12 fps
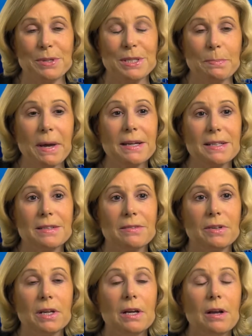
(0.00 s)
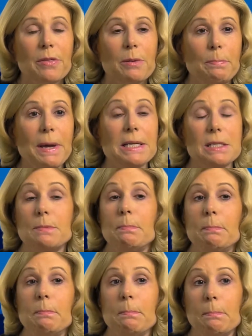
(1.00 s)
perspective, the best
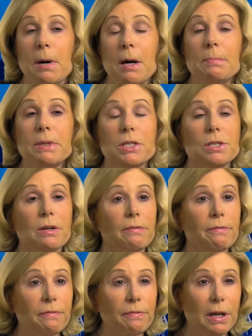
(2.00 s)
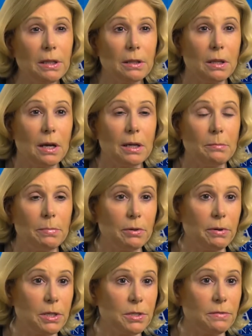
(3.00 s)
published frontline
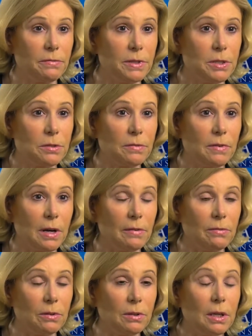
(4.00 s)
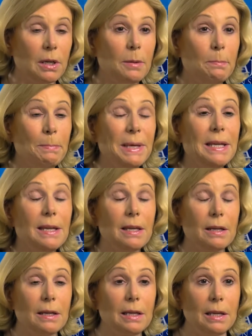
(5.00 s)
progression-free survival
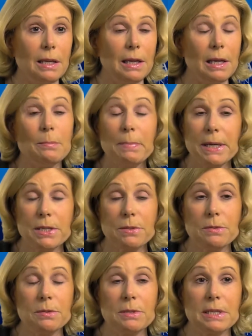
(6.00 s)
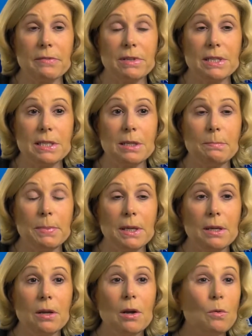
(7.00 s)
median in patients with
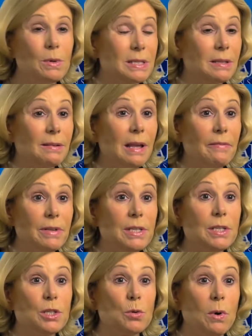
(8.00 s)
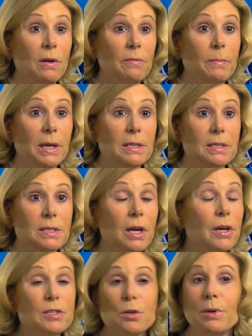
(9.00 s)
17P was 11 to 12 months.
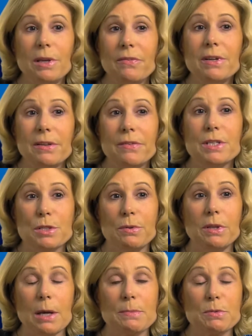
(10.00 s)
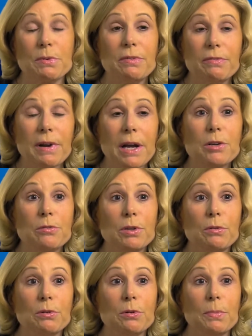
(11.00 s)
So even in this relapse refractory
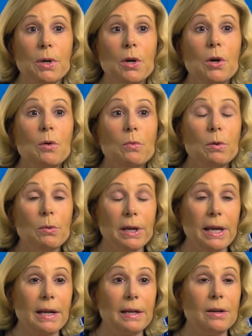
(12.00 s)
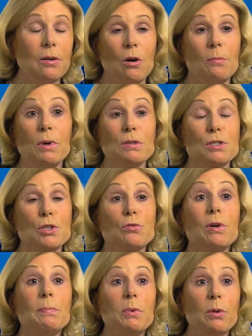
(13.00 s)
group, we were getting almost
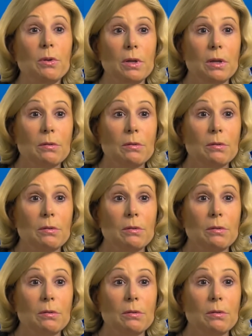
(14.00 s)
triple